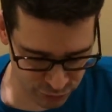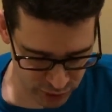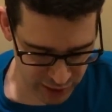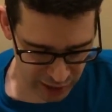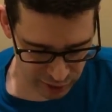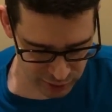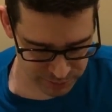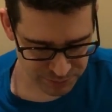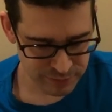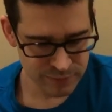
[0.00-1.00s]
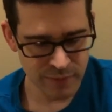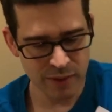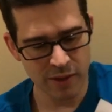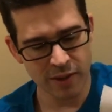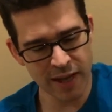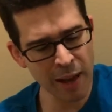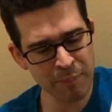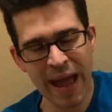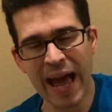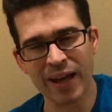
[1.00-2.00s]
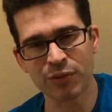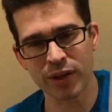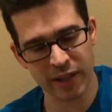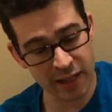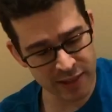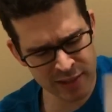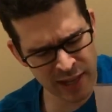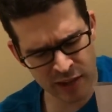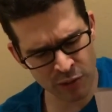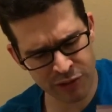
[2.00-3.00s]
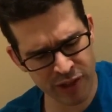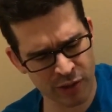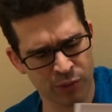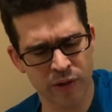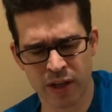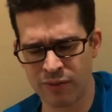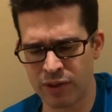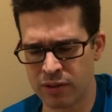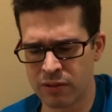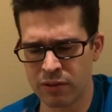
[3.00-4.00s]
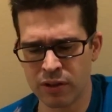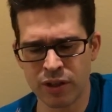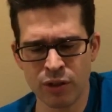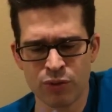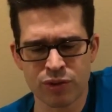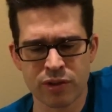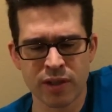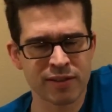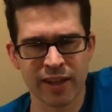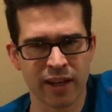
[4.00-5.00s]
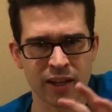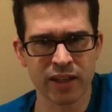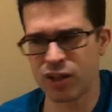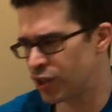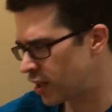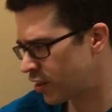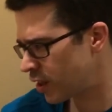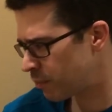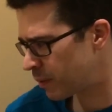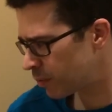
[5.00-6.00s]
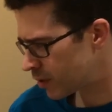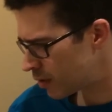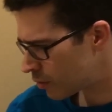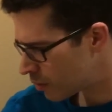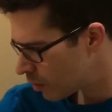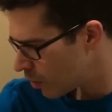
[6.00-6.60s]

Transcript: for a dollar. Not bad, really. And these I don't think were even used. It's like a clean sheet. I think people didn't